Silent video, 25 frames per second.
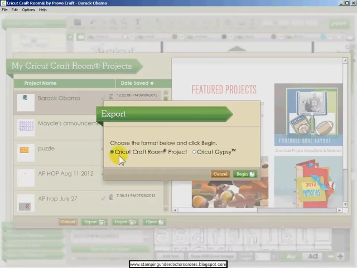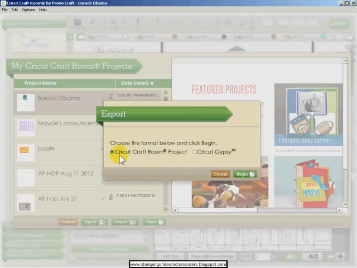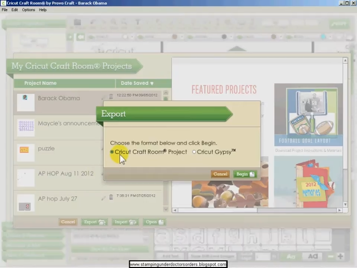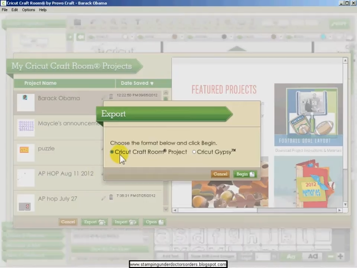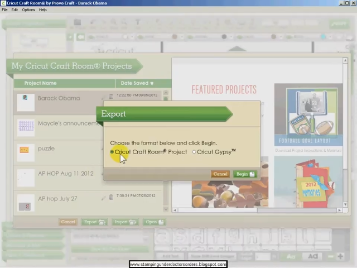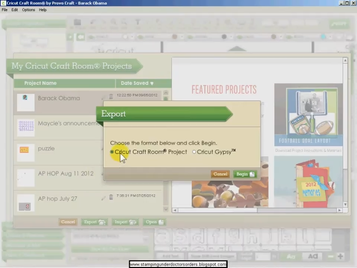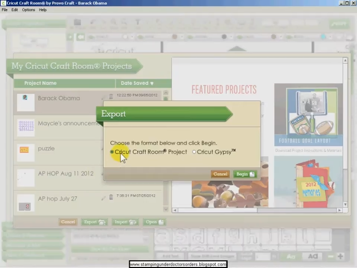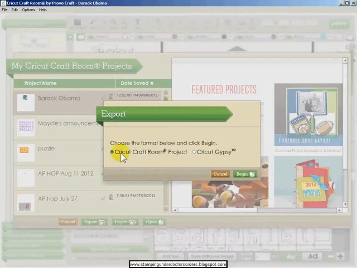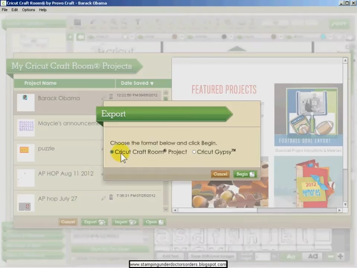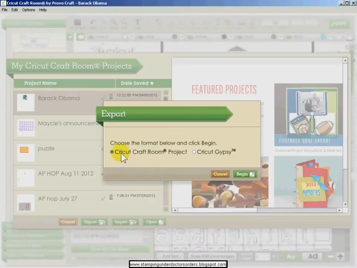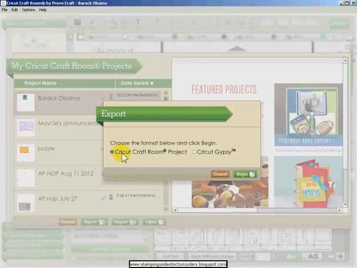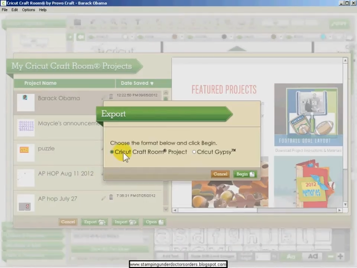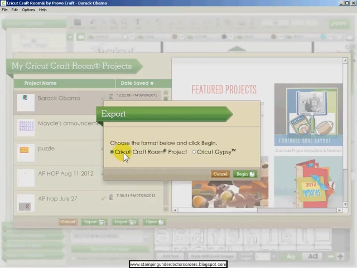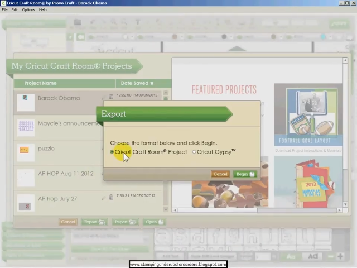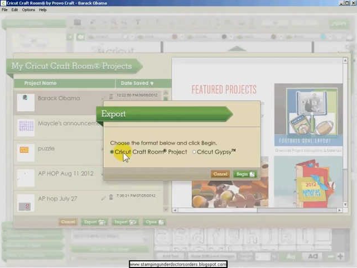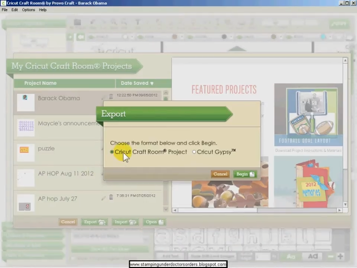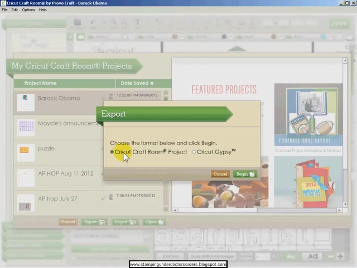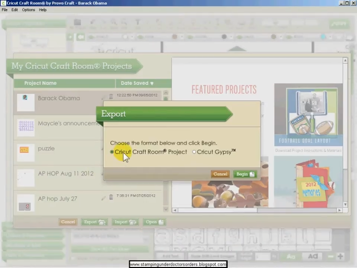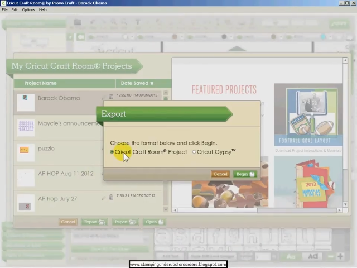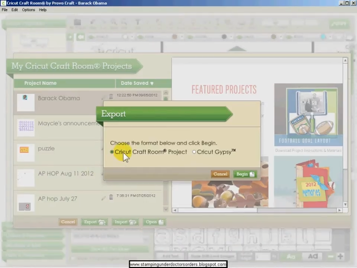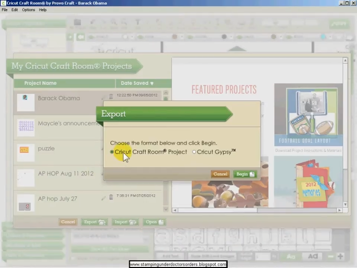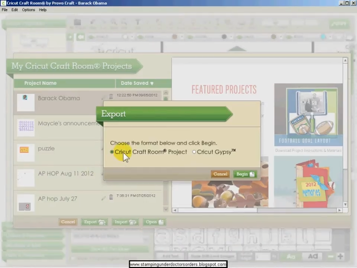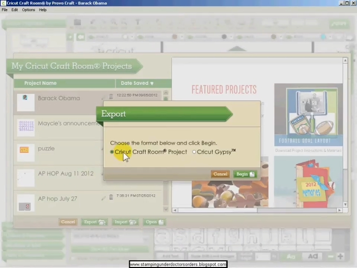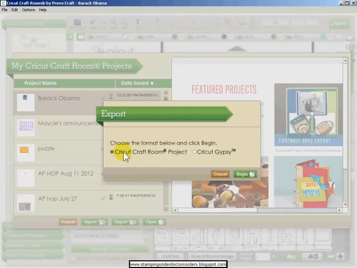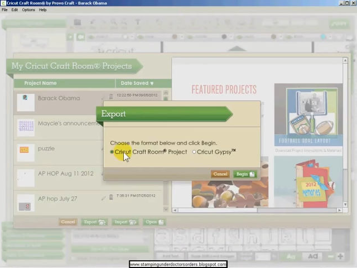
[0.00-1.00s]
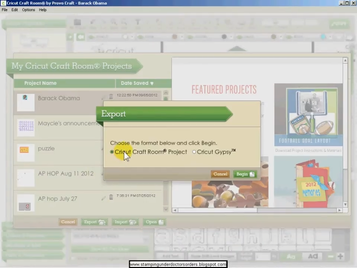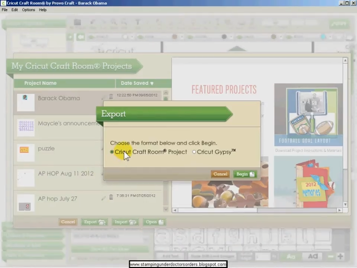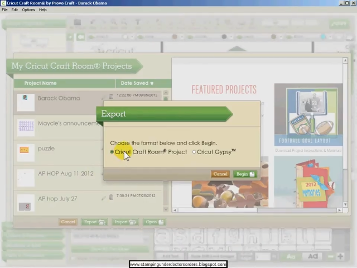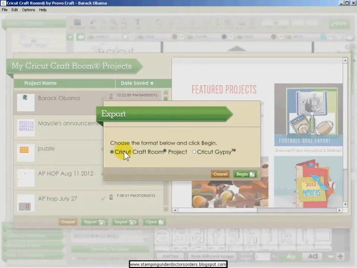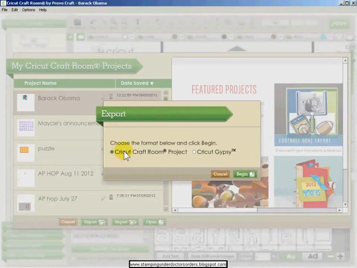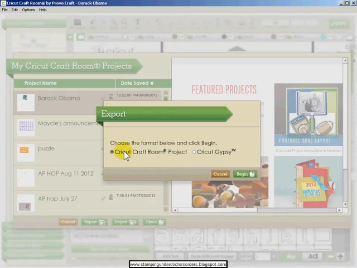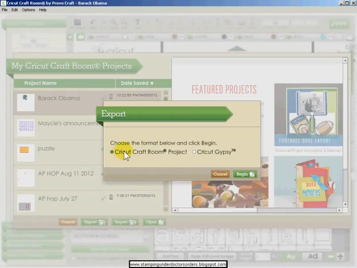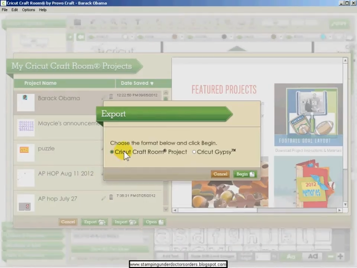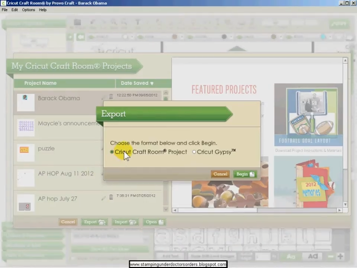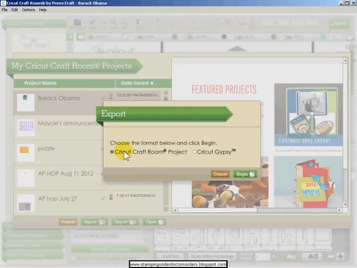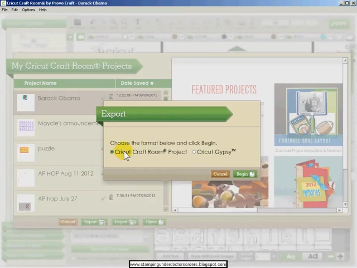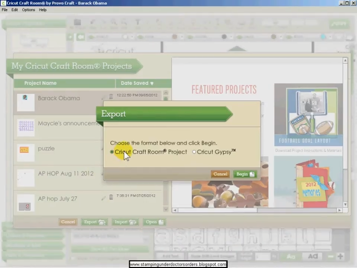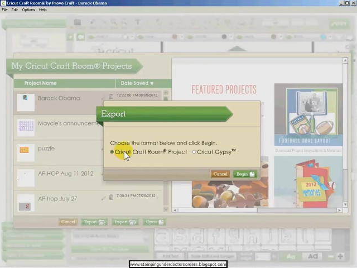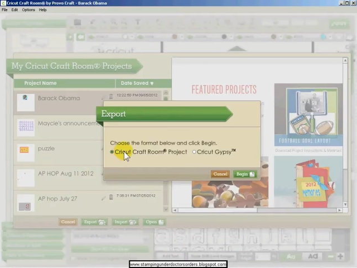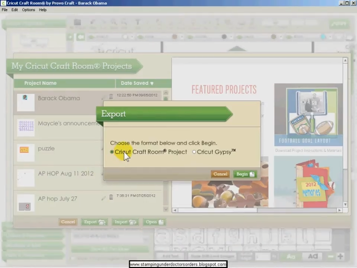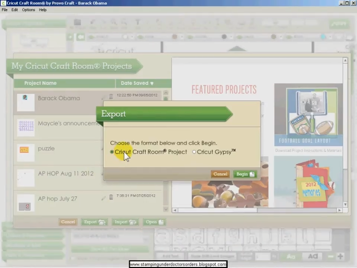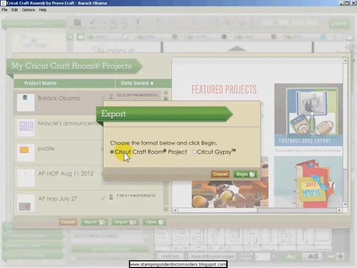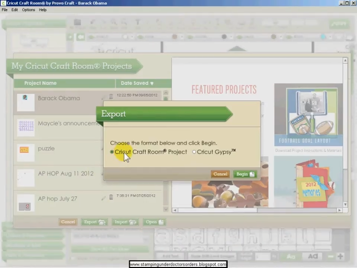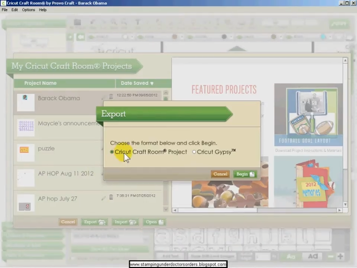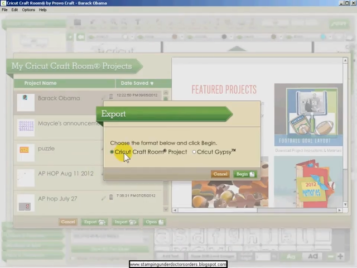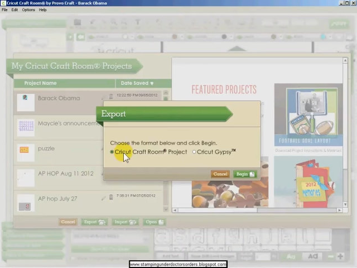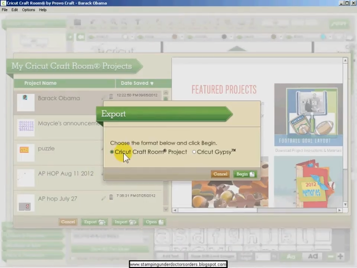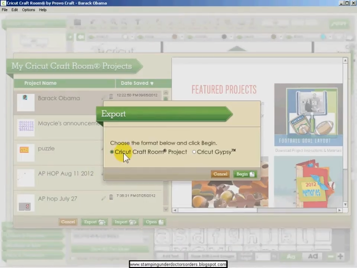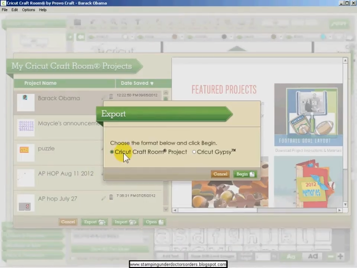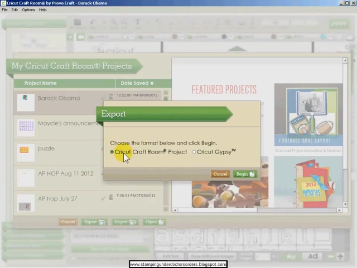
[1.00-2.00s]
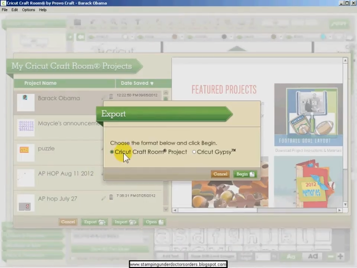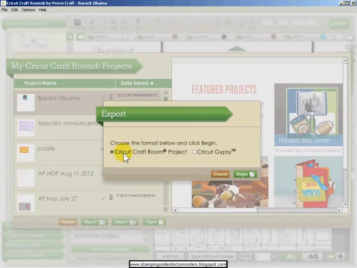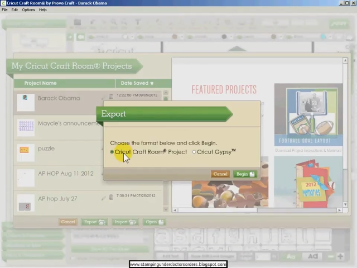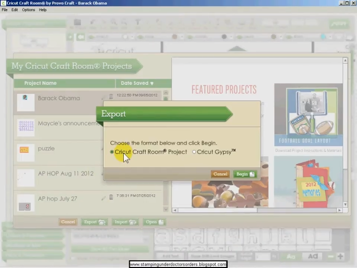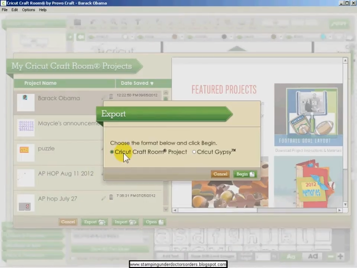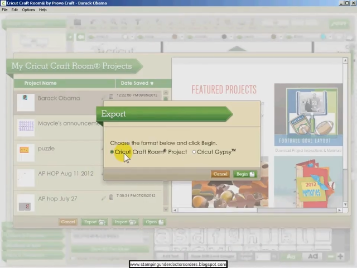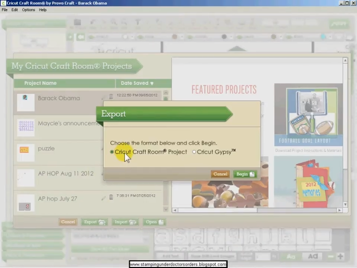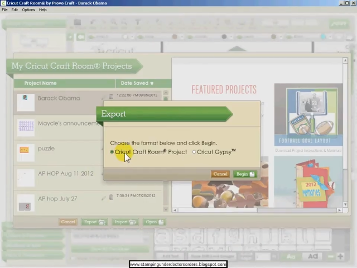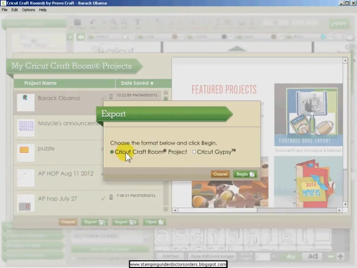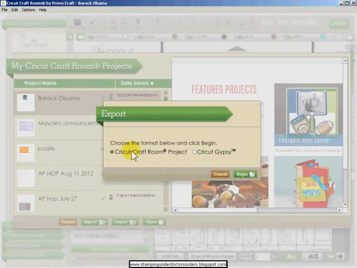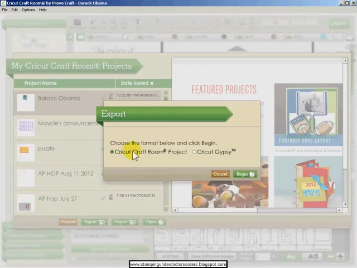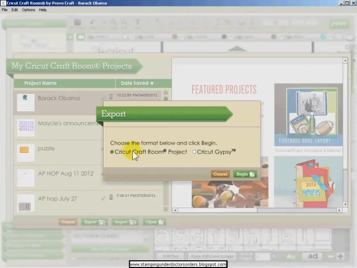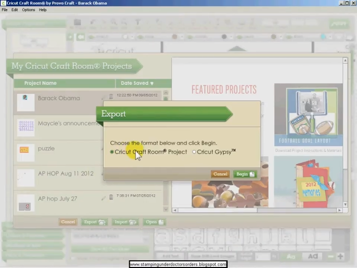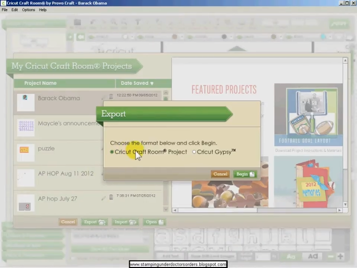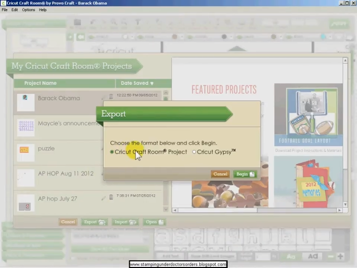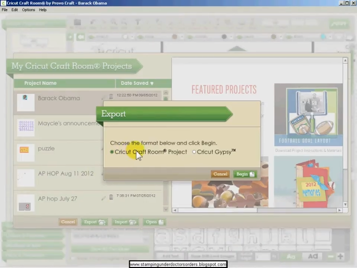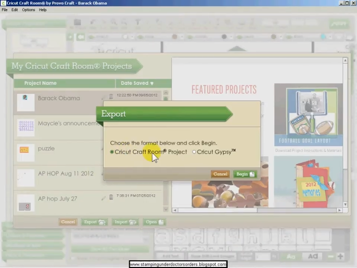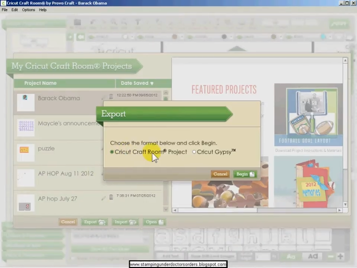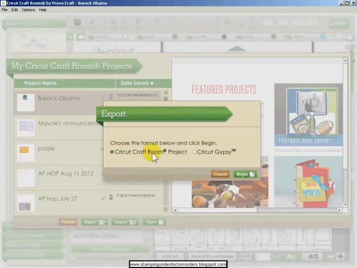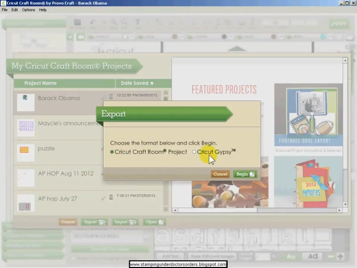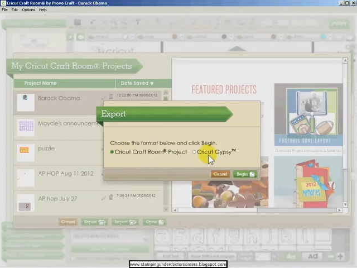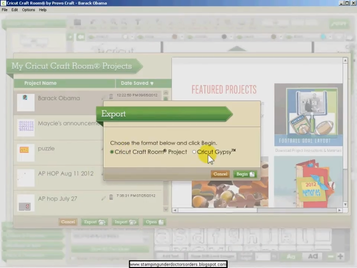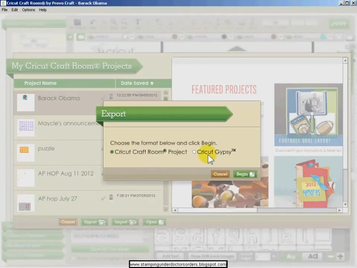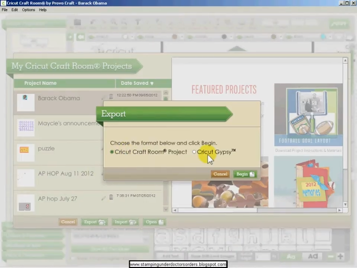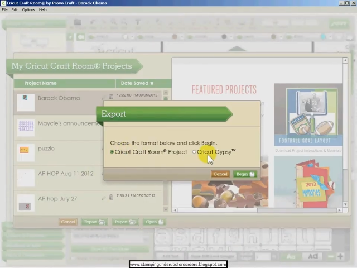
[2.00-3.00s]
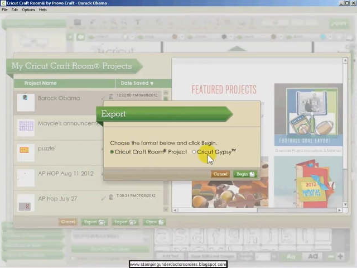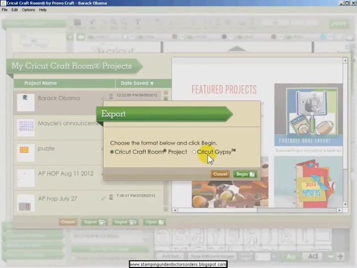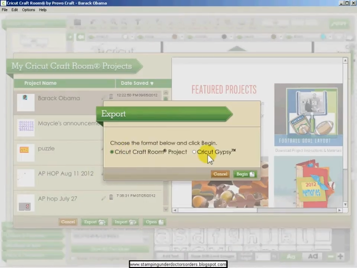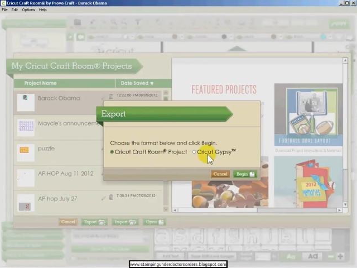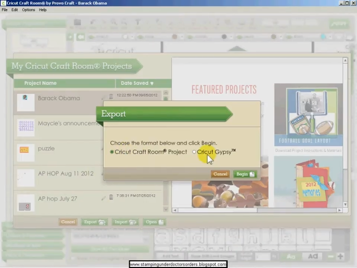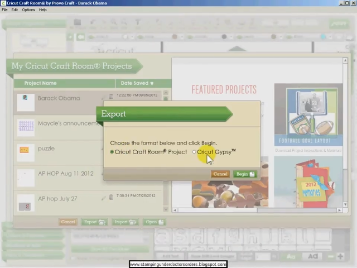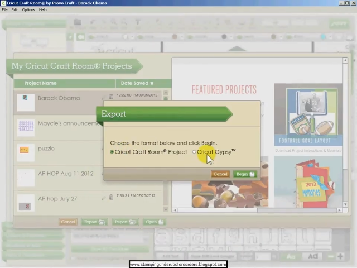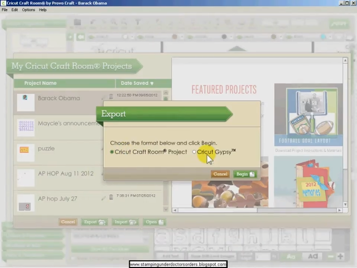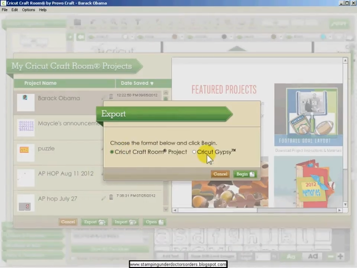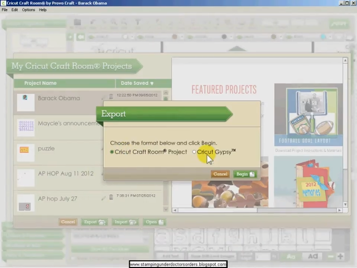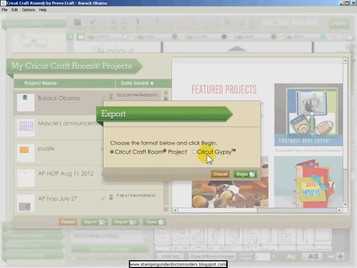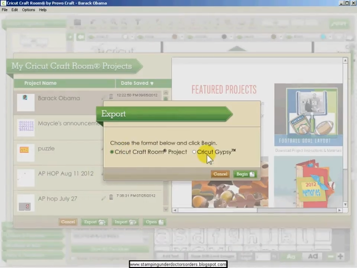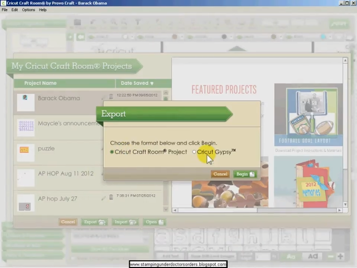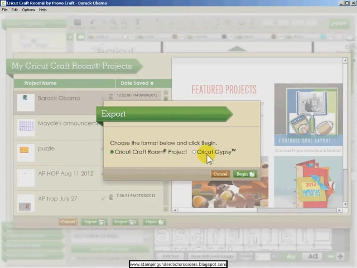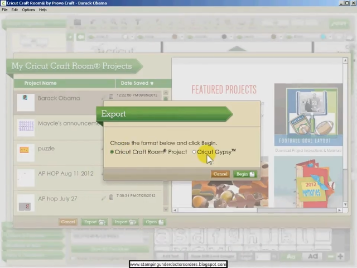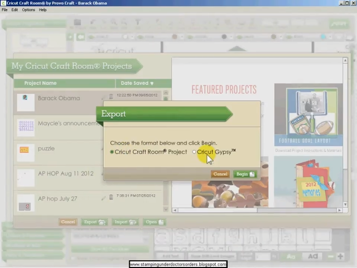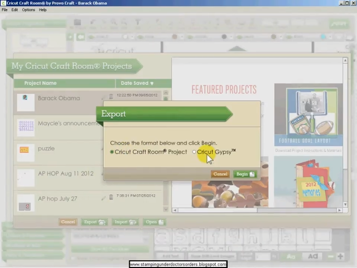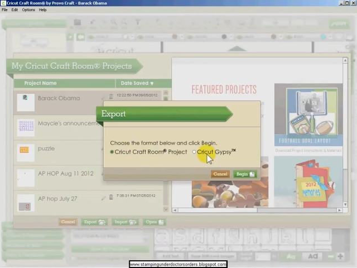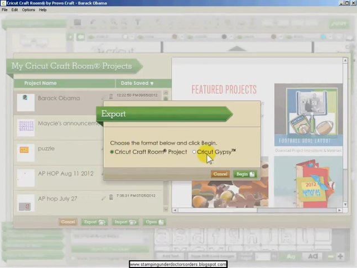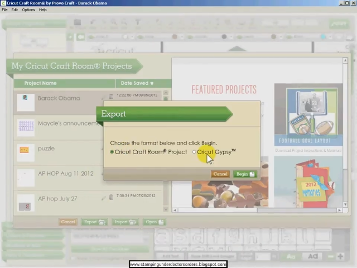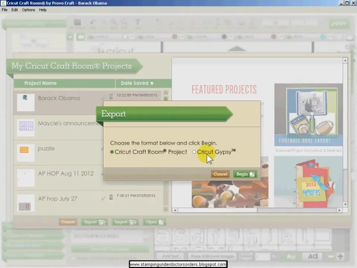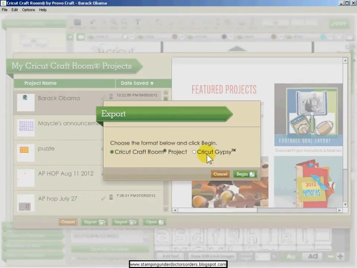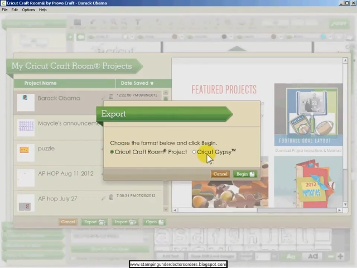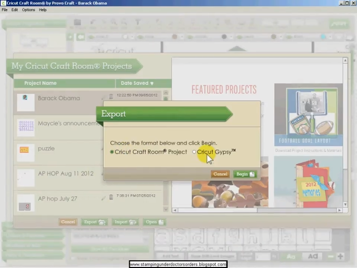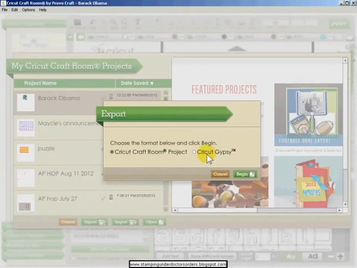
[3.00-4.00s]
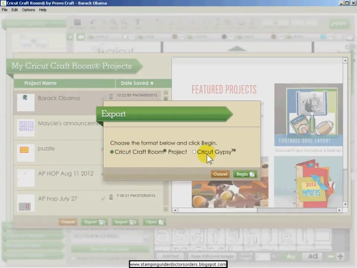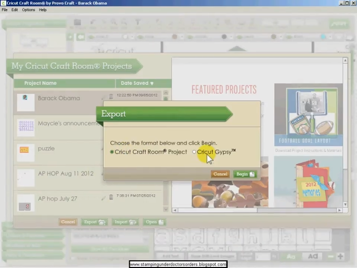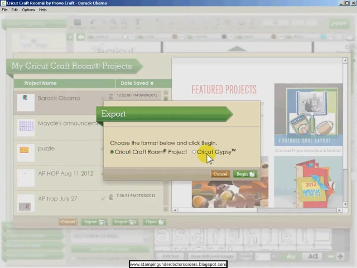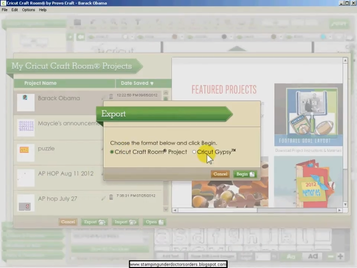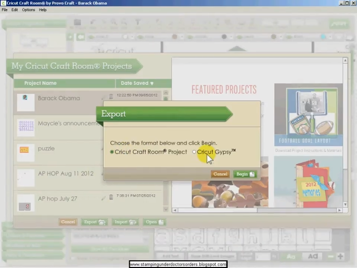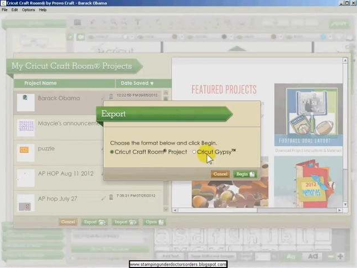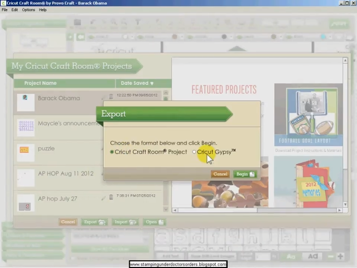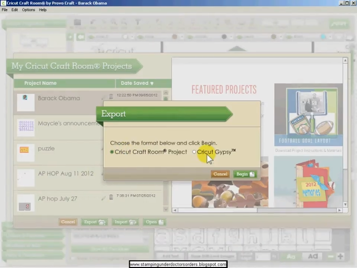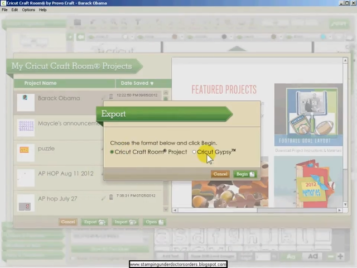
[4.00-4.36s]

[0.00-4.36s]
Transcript: [unreadable: no face in view]